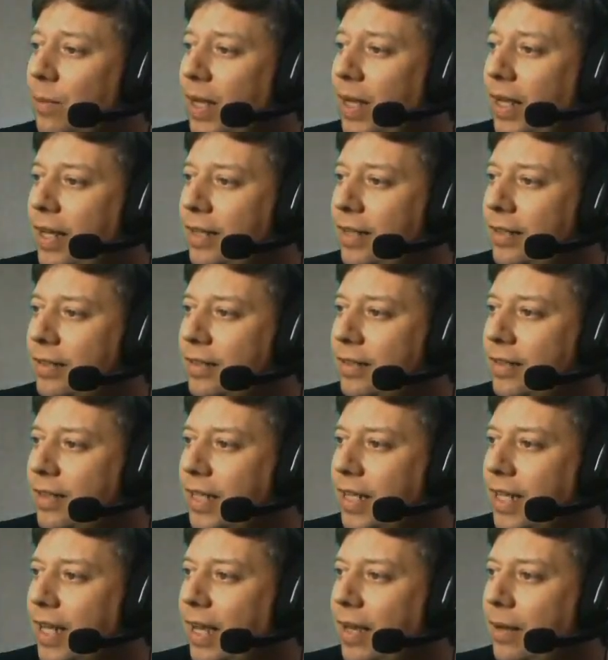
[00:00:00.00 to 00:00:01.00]
in
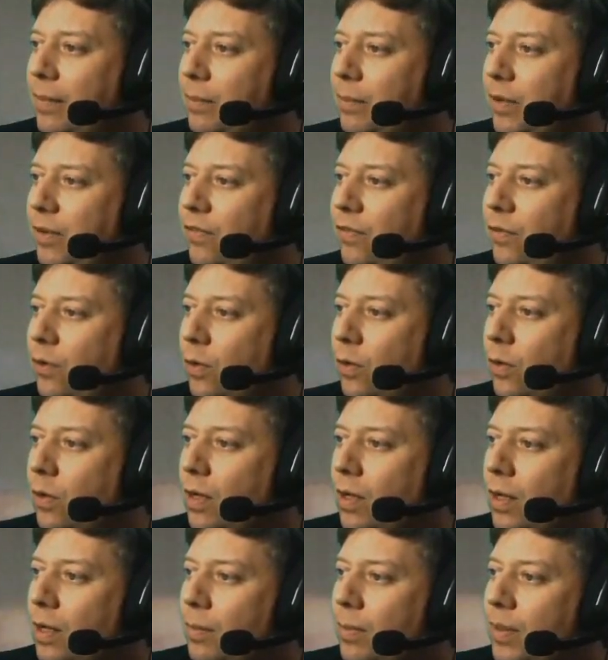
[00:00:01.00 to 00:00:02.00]
the game before,
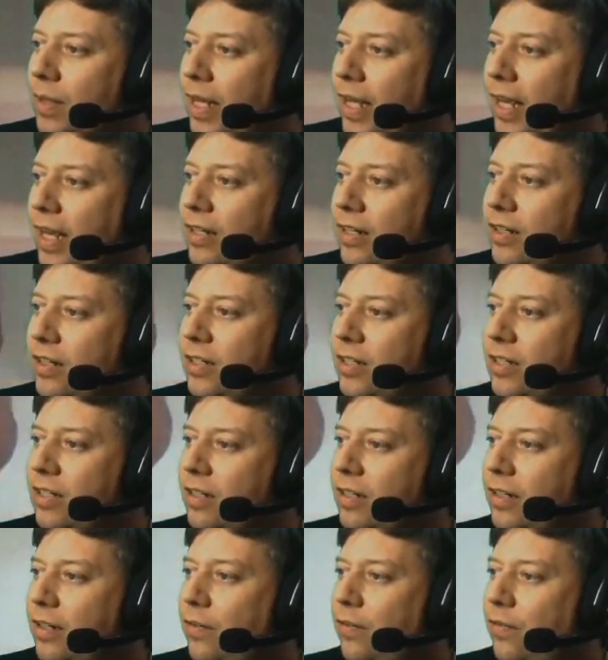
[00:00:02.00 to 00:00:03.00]
but the
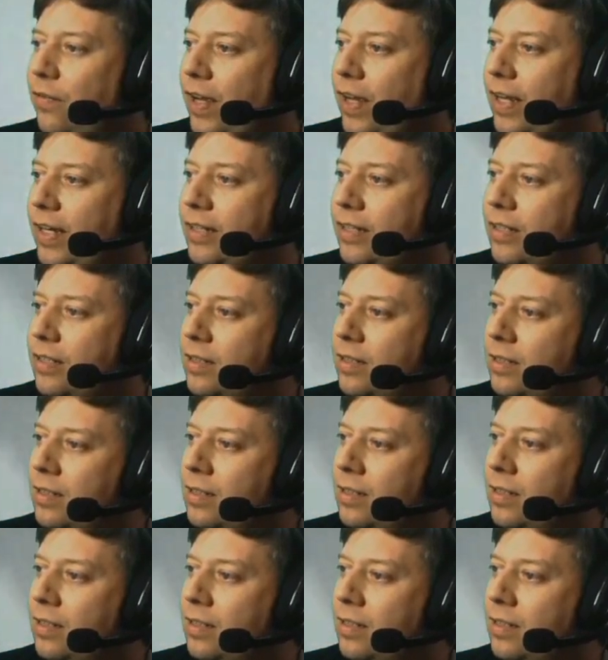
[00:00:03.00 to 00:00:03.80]
inside face